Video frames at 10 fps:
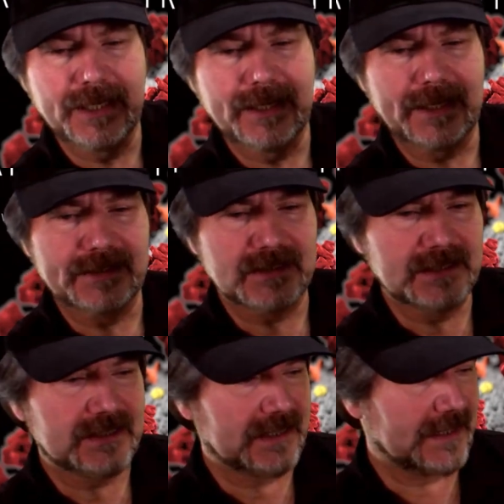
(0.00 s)
since
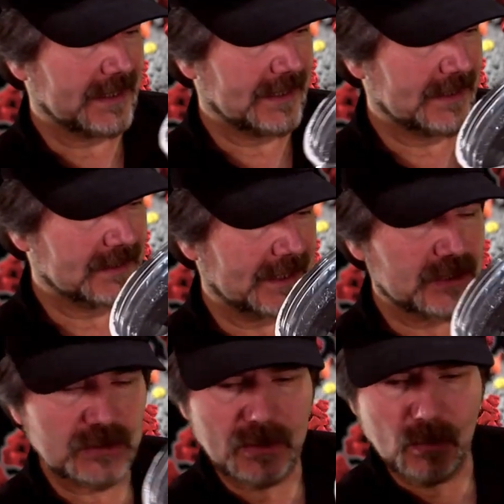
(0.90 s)
it is a
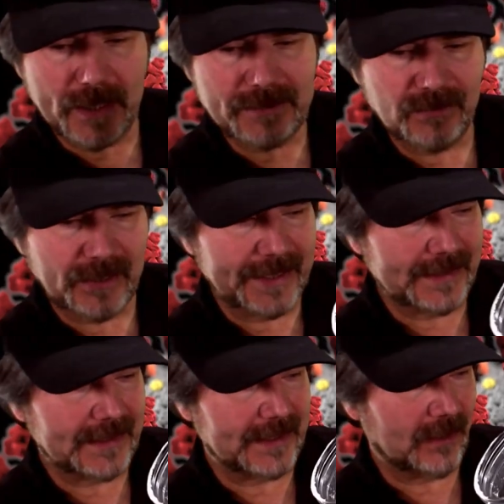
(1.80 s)
short wavelength,
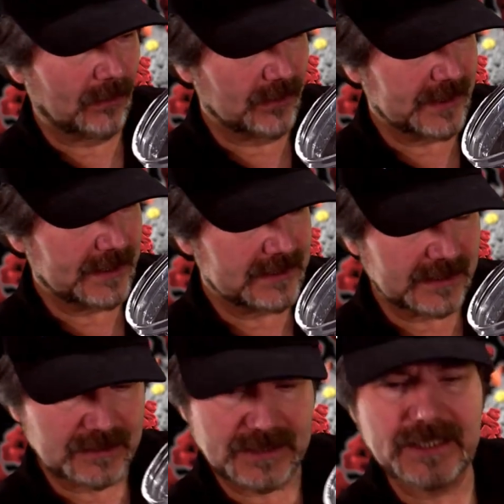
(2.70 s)
it only
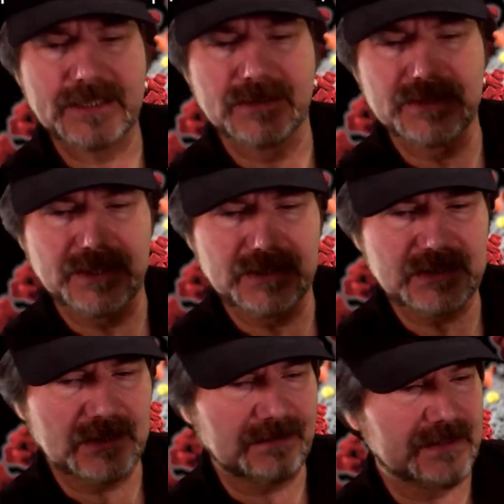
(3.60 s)
essentially kills on the
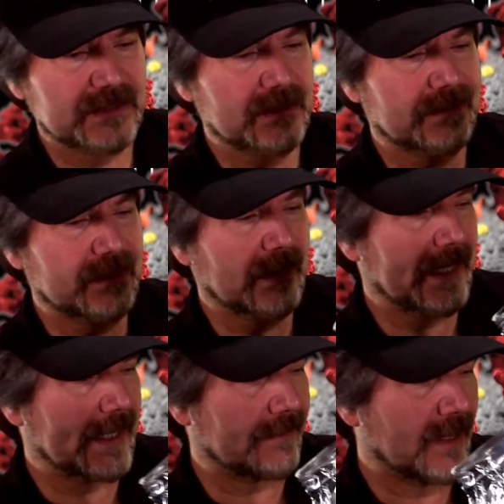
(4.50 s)
surface. So if you
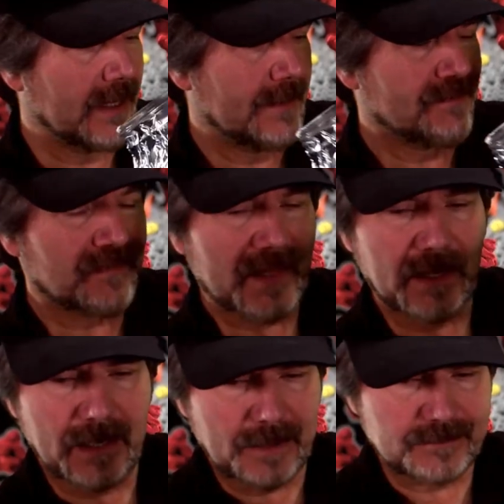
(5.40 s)
have,
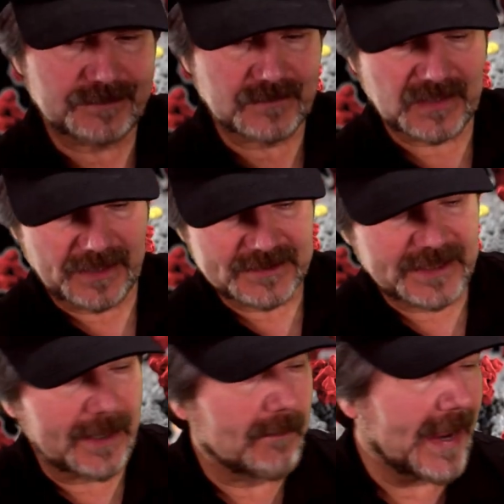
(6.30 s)
uh, let's say, a
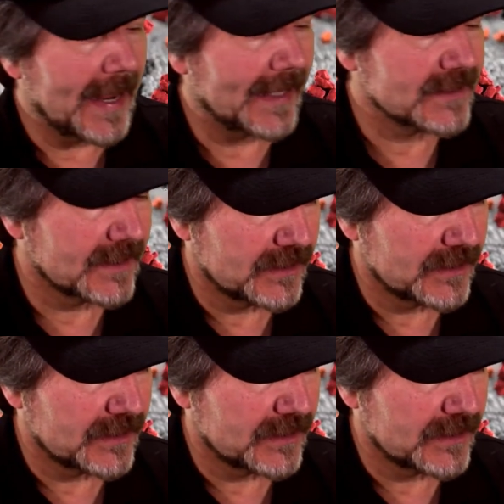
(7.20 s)
mask that you